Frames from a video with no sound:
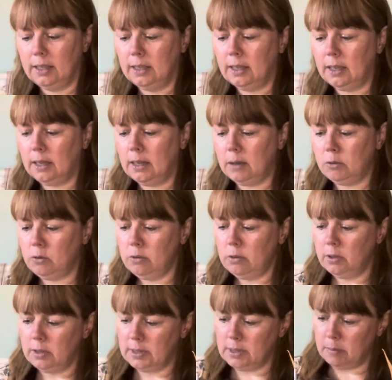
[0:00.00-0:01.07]
Oh,
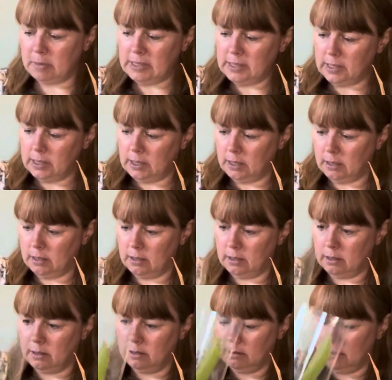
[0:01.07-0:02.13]
there's a beastie.
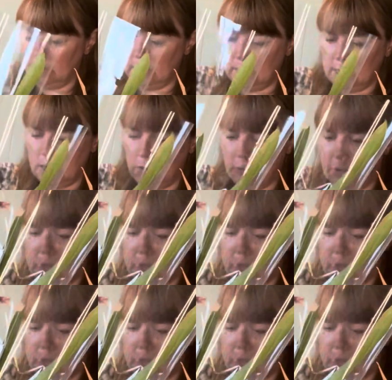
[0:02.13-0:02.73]
Get out.